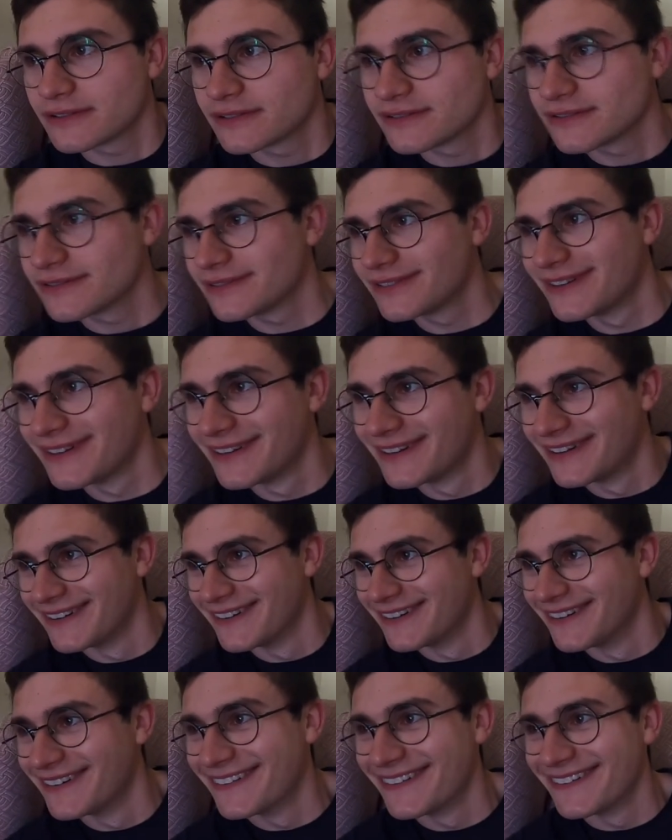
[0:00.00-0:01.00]
Because I have to
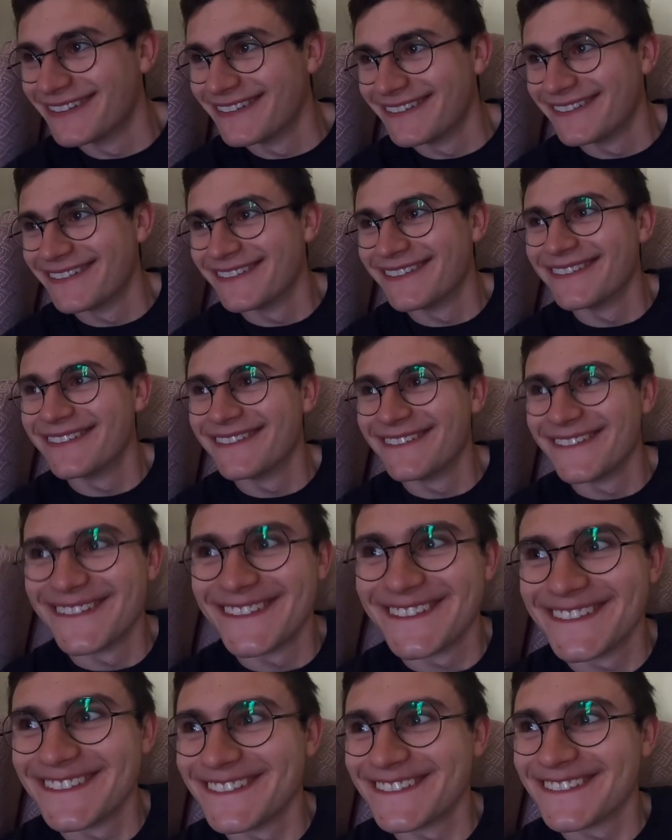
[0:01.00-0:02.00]
deliver the groceries to Tom and
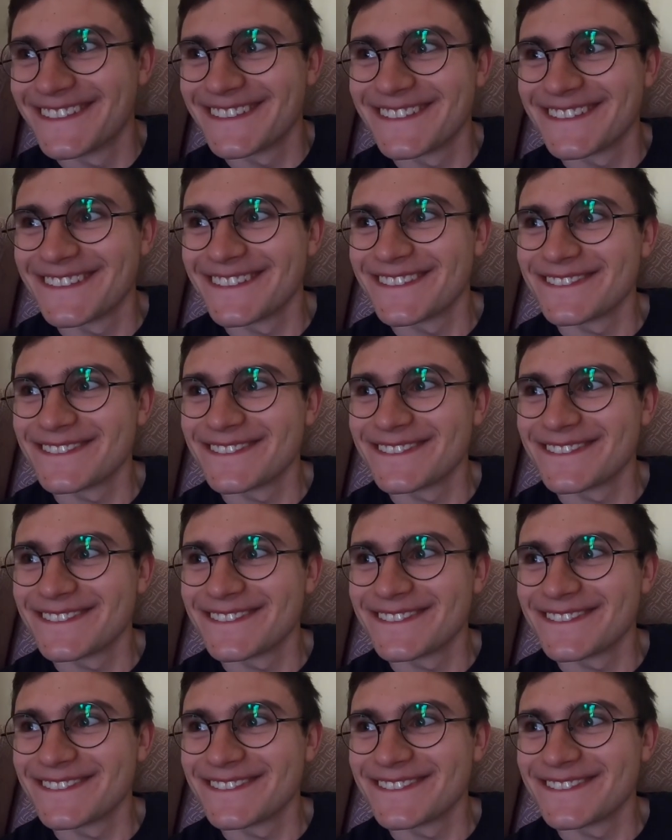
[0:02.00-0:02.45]
Barbara.